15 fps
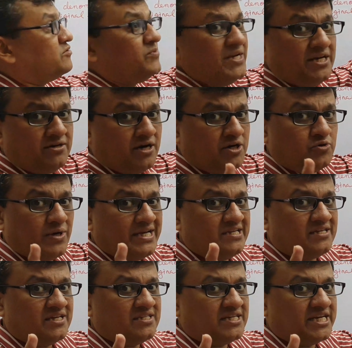We did not do
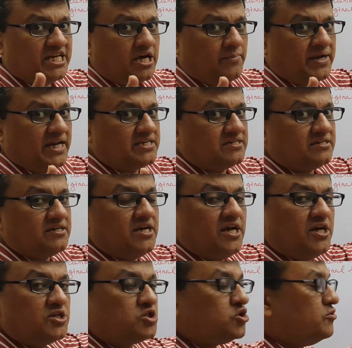anything in the denominator.
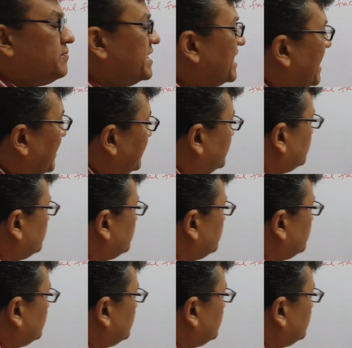2 being added